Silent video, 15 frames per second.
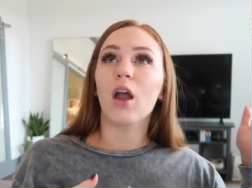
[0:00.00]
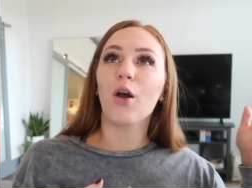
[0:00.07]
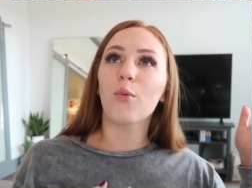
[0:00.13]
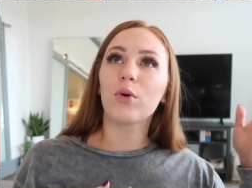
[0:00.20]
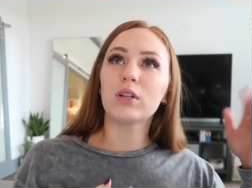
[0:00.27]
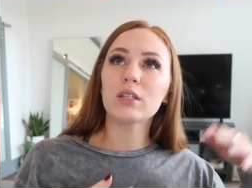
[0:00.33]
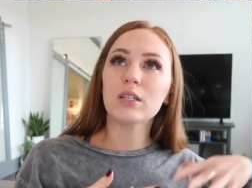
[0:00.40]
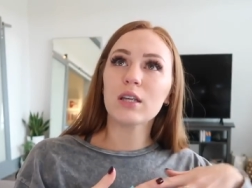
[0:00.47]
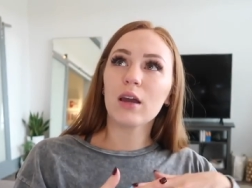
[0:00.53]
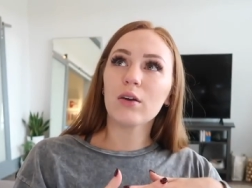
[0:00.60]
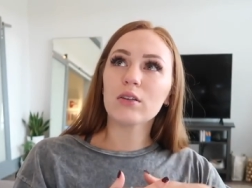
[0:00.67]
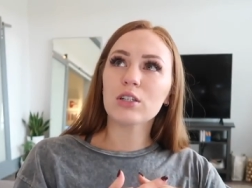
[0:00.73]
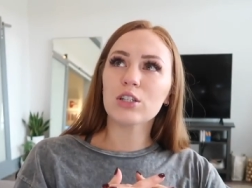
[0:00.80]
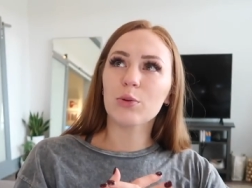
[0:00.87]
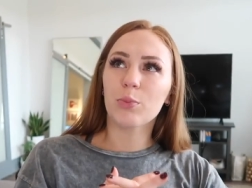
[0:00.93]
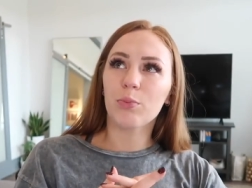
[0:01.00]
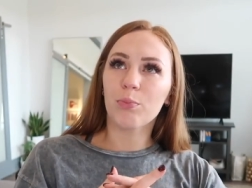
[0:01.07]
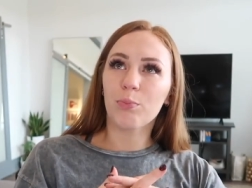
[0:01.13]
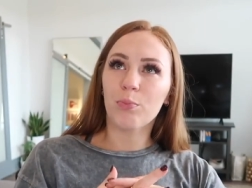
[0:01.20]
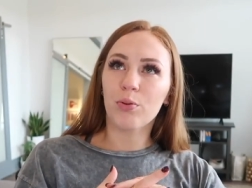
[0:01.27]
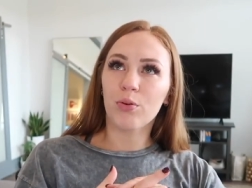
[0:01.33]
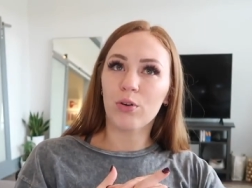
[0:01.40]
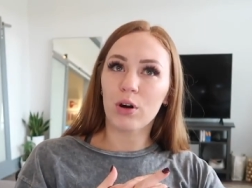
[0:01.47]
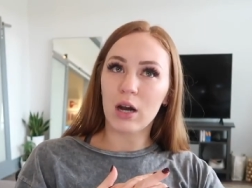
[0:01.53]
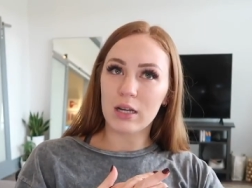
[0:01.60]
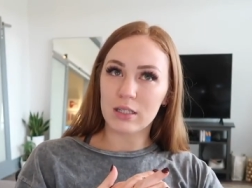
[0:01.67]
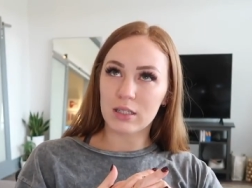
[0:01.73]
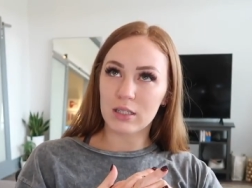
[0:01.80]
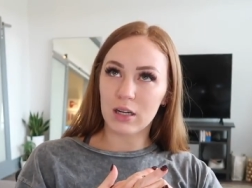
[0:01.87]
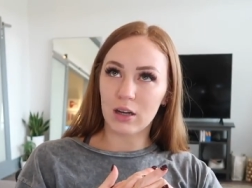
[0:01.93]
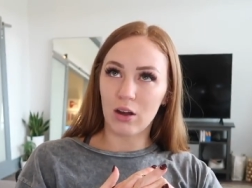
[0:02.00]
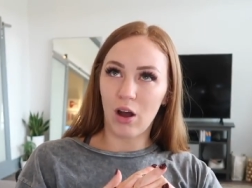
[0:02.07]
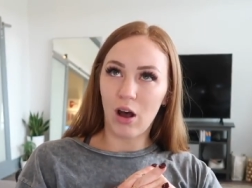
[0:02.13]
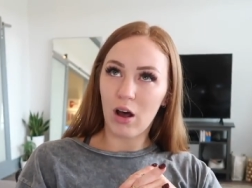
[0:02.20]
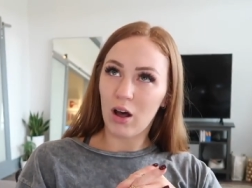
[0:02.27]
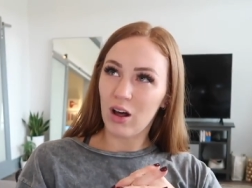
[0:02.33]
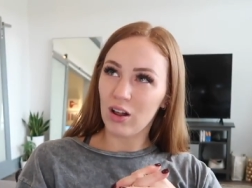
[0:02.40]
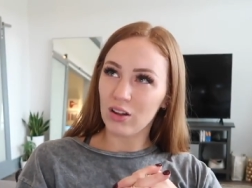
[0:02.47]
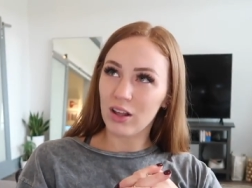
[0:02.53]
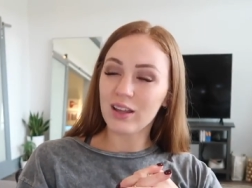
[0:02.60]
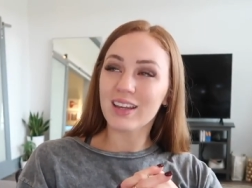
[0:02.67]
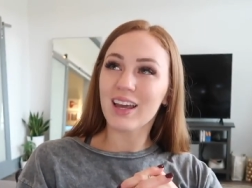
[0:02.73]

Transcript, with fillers: I wouldn't say I was depressed in college.